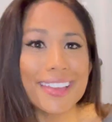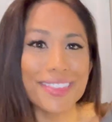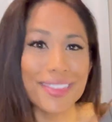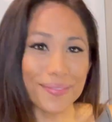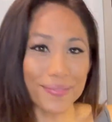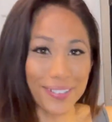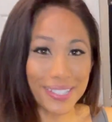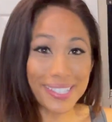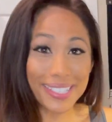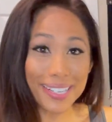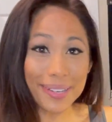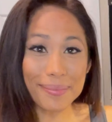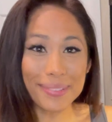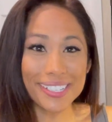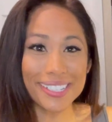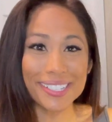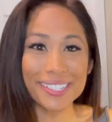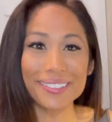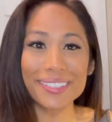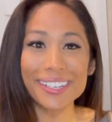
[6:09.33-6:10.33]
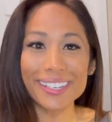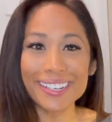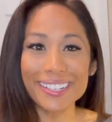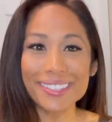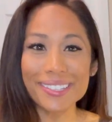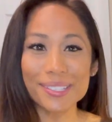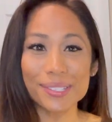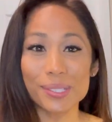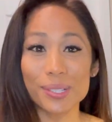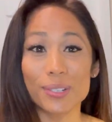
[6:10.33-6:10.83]
The first thing I'm going to do here
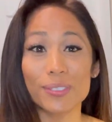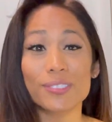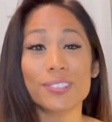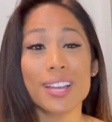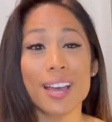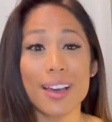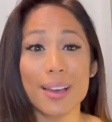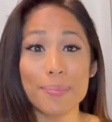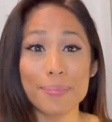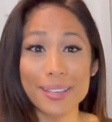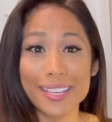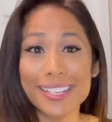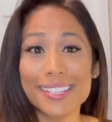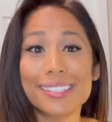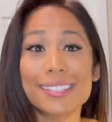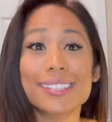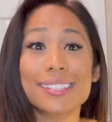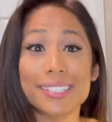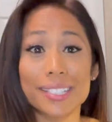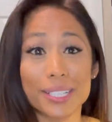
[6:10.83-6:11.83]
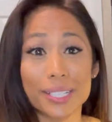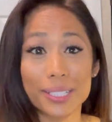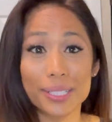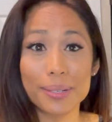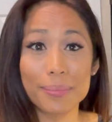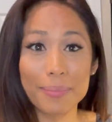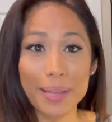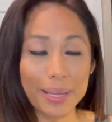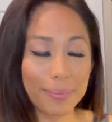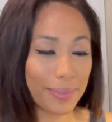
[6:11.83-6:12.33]
at the stovetop is
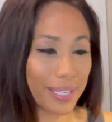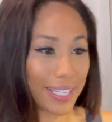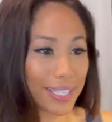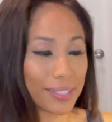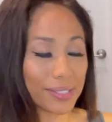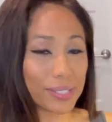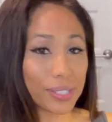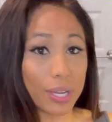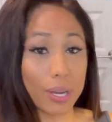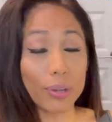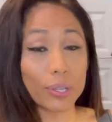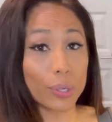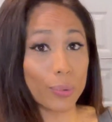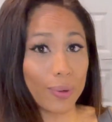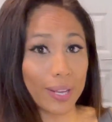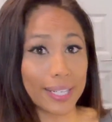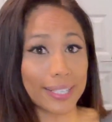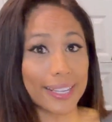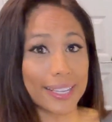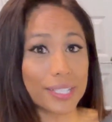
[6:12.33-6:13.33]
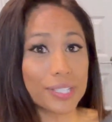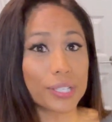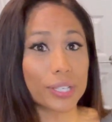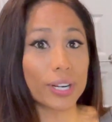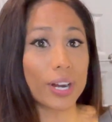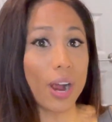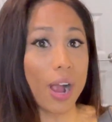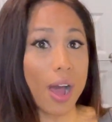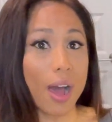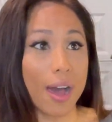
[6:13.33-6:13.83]
sear my meat. So you want to get
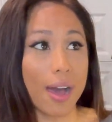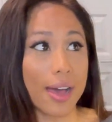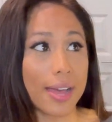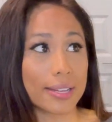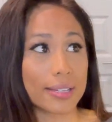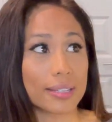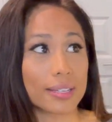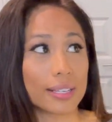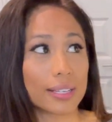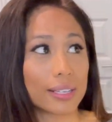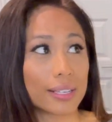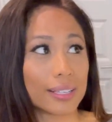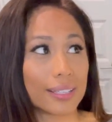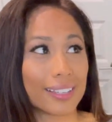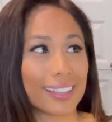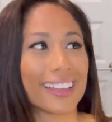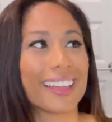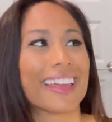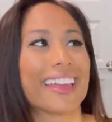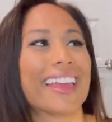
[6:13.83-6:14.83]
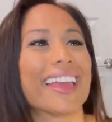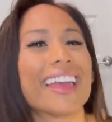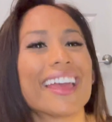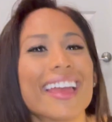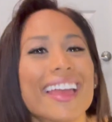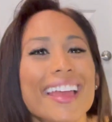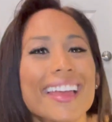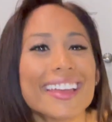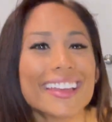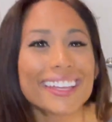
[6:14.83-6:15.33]
your
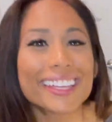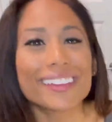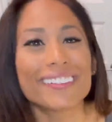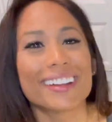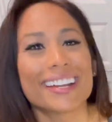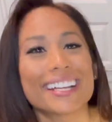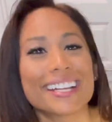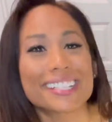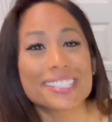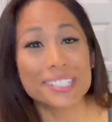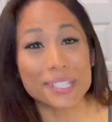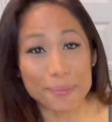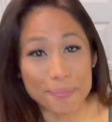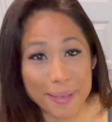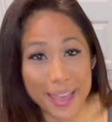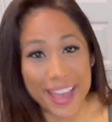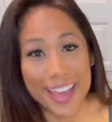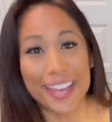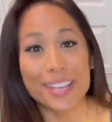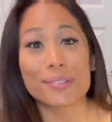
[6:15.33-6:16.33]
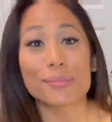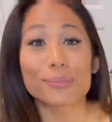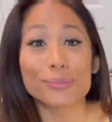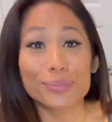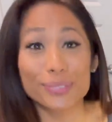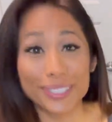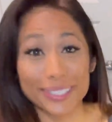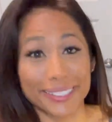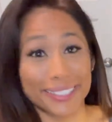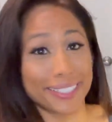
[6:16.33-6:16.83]
you want to get your
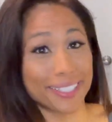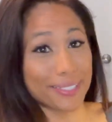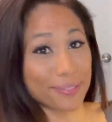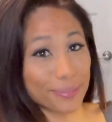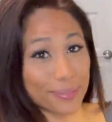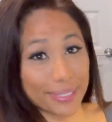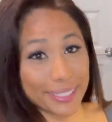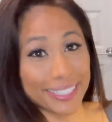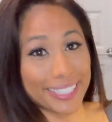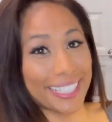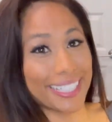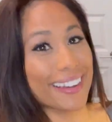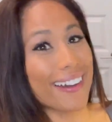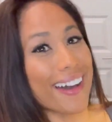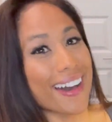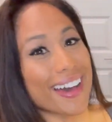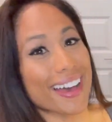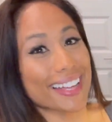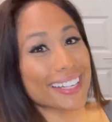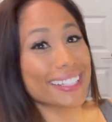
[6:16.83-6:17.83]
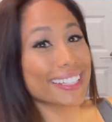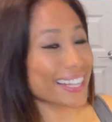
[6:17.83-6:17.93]
pan really, really hot.